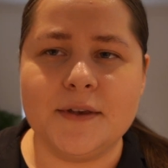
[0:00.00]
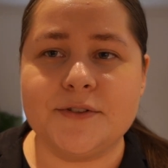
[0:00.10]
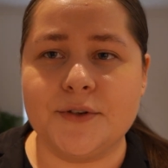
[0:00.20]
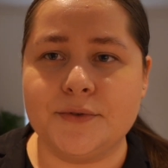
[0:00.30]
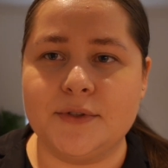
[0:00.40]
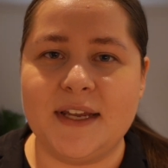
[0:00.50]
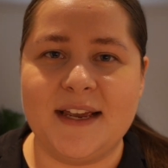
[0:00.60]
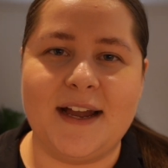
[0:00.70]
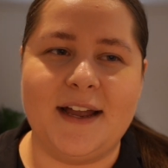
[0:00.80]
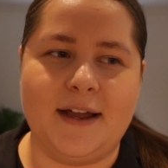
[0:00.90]
So
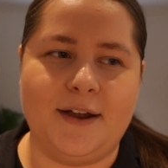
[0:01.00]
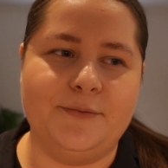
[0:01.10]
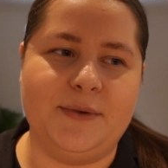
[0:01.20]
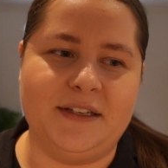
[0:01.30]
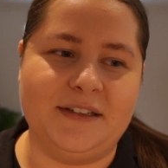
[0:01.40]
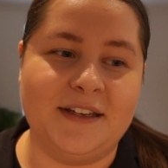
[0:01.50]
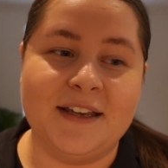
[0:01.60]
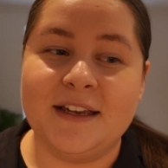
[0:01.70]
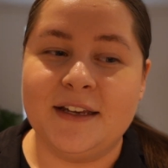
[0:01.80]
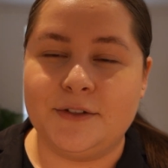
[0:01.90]
today I have been
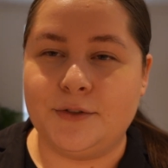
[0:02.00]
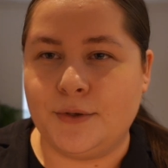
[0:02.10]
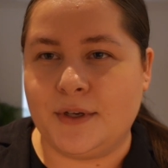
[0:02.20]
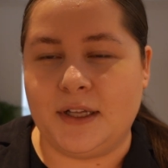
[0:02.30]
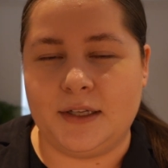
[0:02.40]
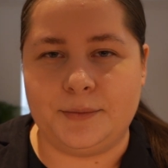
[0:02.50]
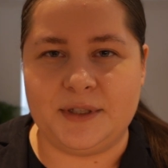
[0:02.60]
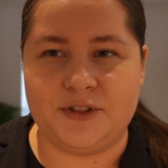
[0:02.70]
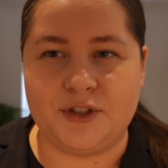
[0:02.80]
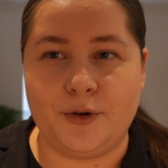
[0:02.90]
doing a little
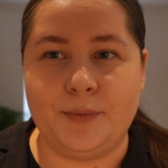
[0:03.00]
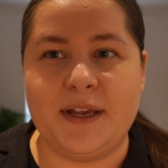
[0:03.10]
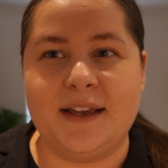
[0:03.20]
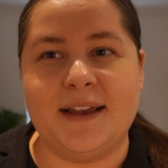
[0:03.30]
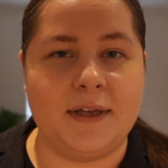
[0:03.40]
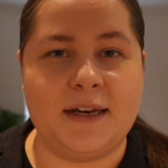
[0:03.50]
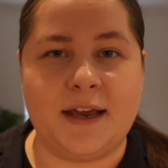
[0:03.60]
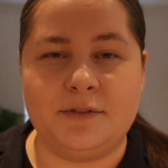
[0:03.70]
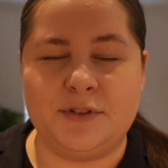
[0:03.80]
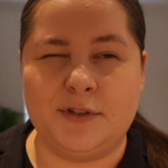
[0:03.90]
bit shopping and
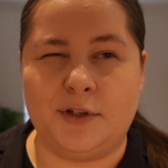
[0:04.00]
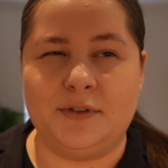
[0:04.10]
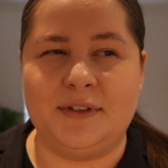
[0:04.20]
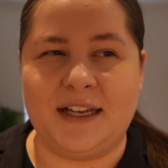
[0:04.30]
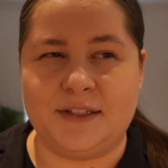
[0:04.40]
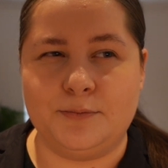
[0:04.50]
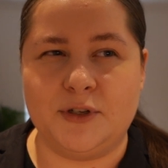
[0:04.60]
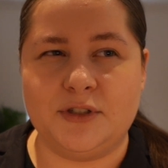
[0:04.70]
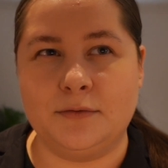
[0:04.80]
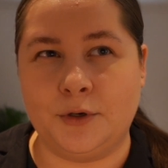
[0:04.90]
haven't done that
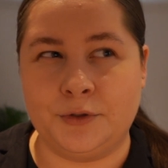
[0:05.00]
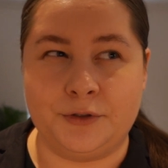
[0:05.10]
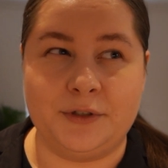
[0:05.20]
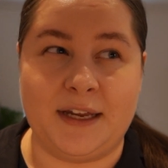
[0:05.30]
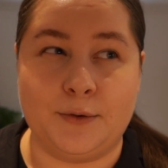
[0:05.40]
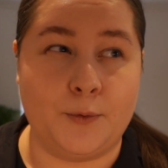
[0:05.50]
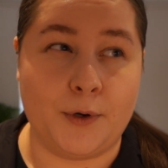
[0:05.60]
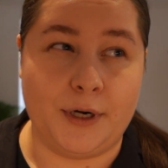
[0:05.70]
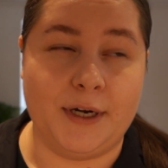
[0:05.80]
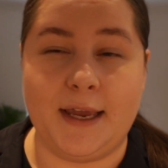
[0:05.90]
much other than
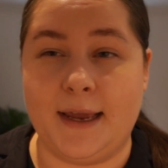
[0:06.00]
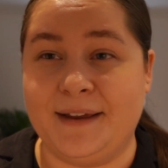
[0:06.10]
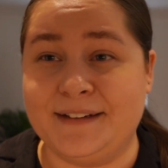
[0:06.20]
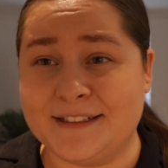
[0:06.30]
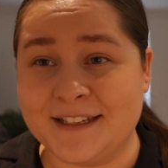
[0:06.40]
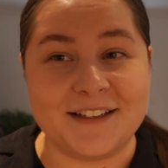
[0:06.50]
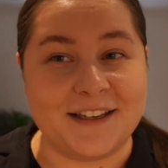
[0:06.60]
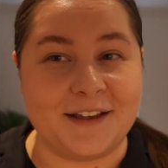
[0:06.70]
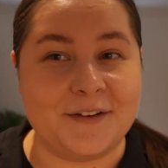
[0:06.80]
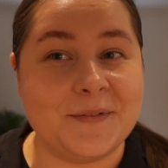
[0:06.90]
work and
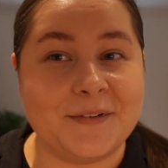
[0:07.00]
the